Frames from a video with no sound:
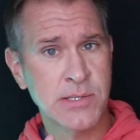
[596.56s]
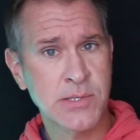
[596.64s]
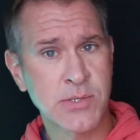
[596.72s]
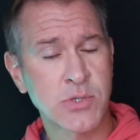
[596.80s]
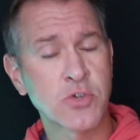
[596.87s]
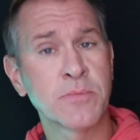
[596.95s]

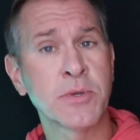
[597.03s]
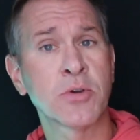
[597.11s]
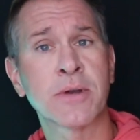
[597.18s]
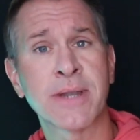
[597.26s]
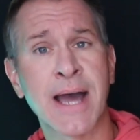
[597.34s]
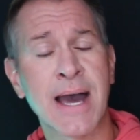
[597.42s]
assume
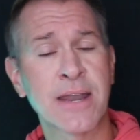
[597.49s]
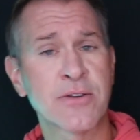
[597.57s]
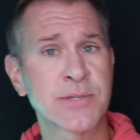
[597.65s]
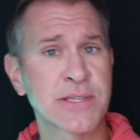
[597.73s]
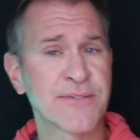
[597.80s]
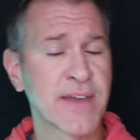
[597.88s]
you're an
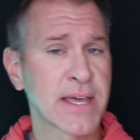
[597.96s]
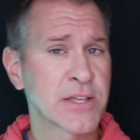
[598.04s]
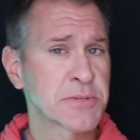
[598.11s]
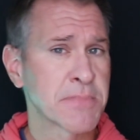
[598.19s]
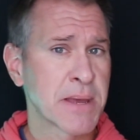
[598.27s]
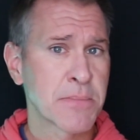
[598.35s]
Honors
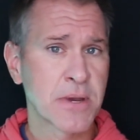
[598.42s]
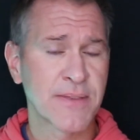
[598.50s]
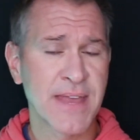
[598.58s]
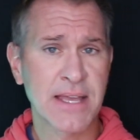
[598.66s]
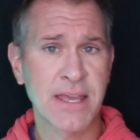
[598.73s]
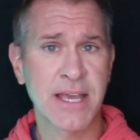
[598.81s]
Advantage member. In
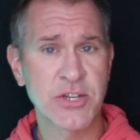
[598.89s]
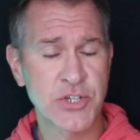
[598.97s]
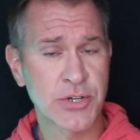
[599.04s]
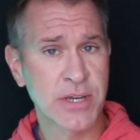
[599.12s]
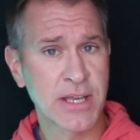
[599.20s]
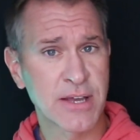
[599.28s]
that case,
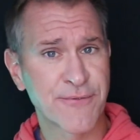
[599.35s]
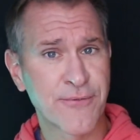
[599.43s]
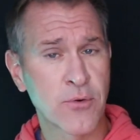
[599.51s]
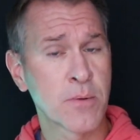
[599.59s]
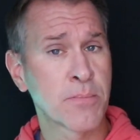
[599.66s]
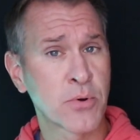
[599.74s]
you're going to get 4